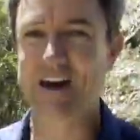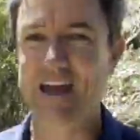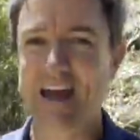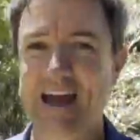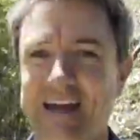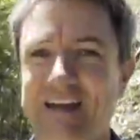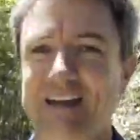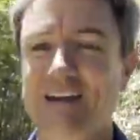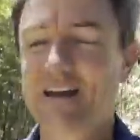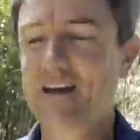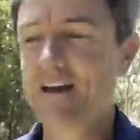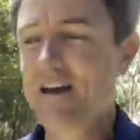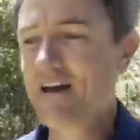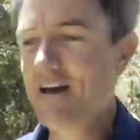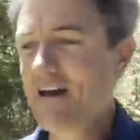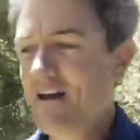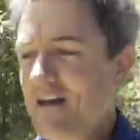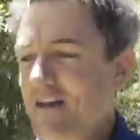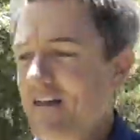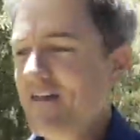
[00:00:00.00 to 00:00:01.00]
I ate,
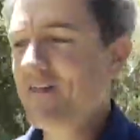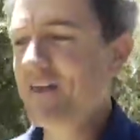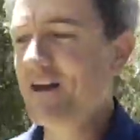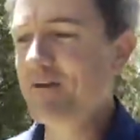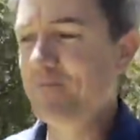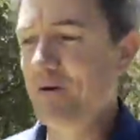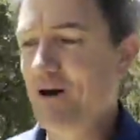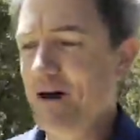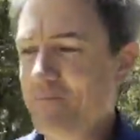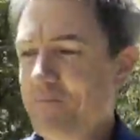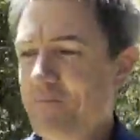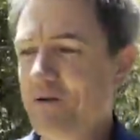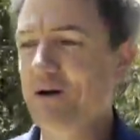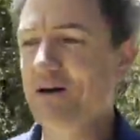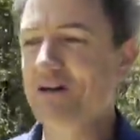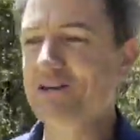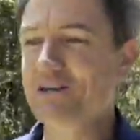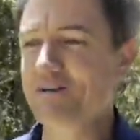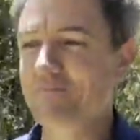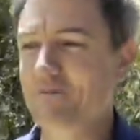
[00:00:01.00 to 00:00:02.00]
that by
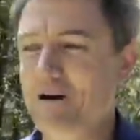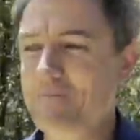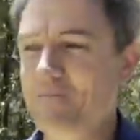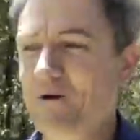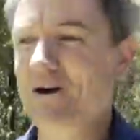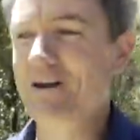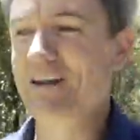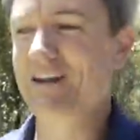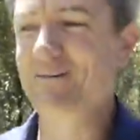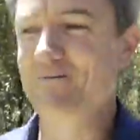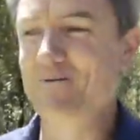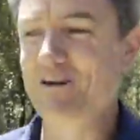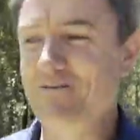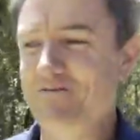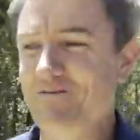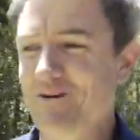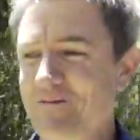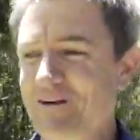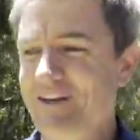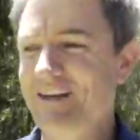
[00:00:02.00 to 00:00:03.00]
purging my body with
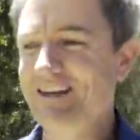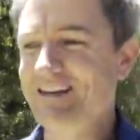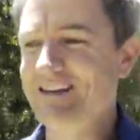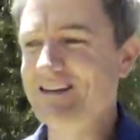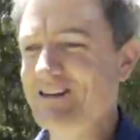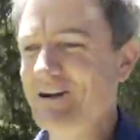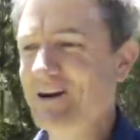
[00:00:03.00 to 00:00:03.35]
vomiting and